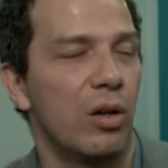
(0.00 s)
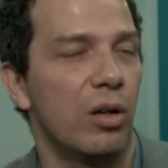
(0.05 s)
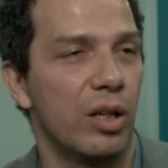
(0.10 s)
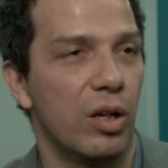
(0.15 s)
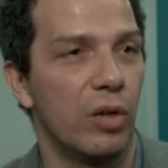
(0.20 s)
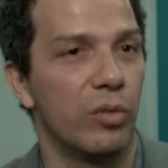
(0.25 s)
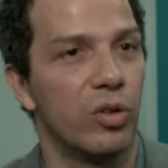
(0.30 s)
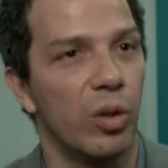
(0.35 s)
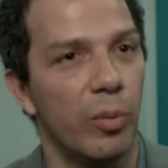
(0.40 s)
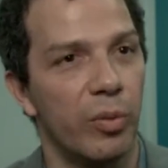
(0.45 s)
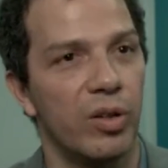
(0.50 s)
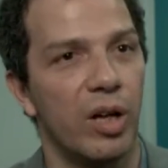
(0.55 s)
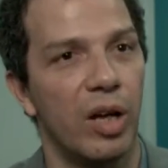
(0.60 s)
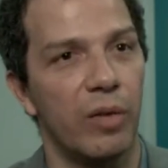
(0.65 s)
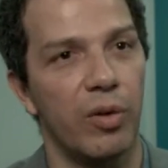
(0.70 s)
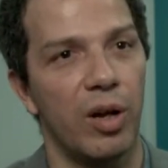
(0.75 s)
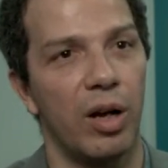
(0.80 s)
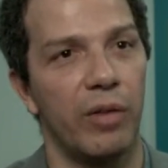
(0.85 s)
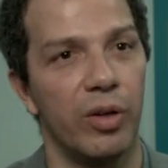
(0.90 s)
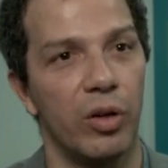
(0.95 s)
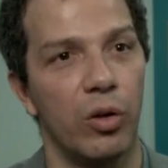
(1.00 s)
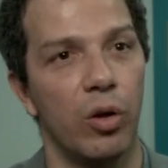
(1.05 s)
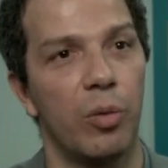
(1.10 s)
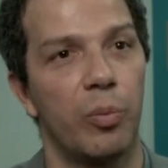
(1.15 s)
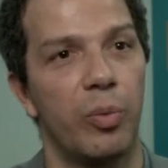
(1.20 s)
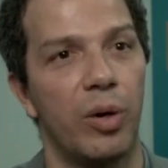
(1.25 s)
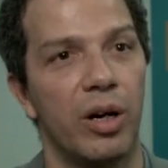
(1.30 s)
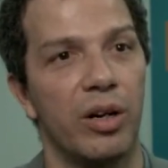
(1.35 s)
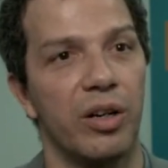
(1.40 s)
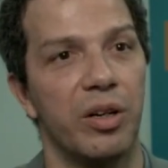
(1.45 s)
on top of that, we have another
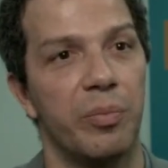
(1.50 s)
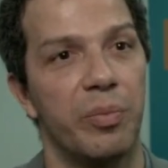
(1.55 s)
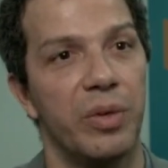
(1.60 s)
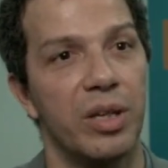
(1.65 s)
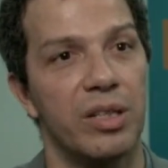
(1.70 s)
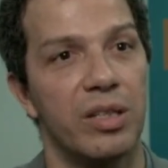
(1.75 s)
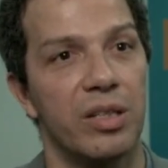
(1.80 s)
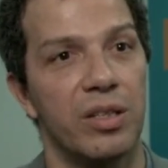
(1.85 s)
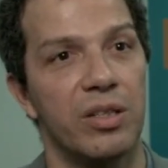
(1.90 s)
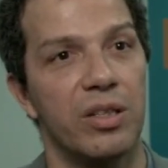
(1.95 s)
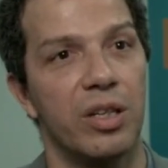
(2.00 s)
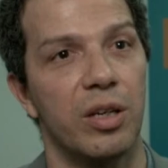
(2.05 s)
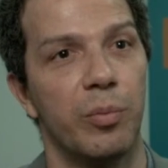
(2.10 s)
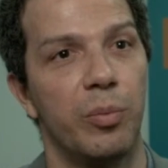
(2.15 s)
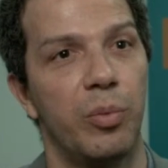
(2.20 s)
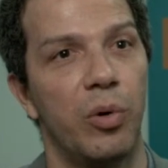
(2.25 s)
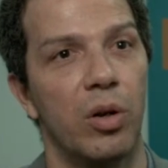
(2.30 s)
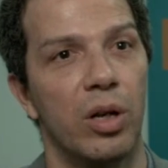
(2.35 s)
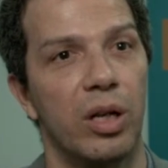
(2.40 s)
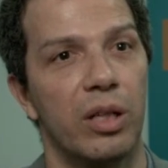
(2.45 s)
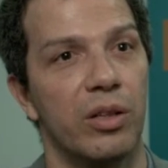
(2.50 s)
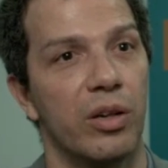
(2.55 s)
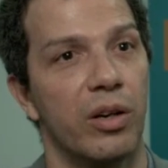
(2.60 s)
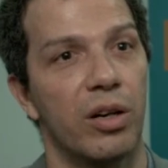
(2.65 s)
partner, PSNC in Poland.